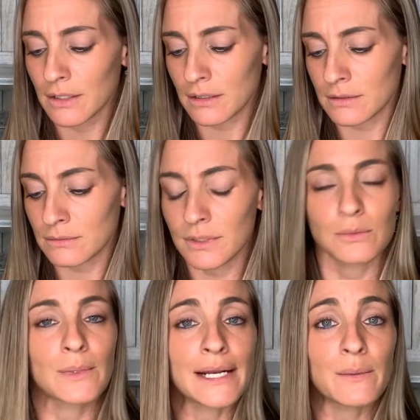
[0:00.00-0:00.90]
and
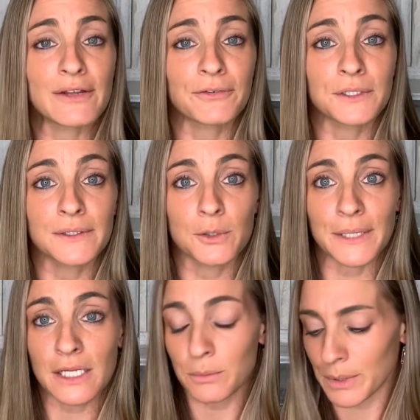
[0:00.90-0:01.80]
ran away for a little
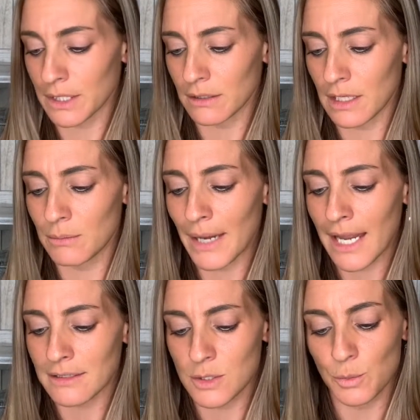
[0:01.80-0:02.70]
bit, but came
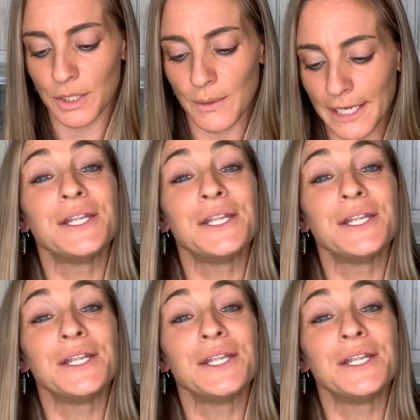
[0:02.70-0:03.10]
back super quick.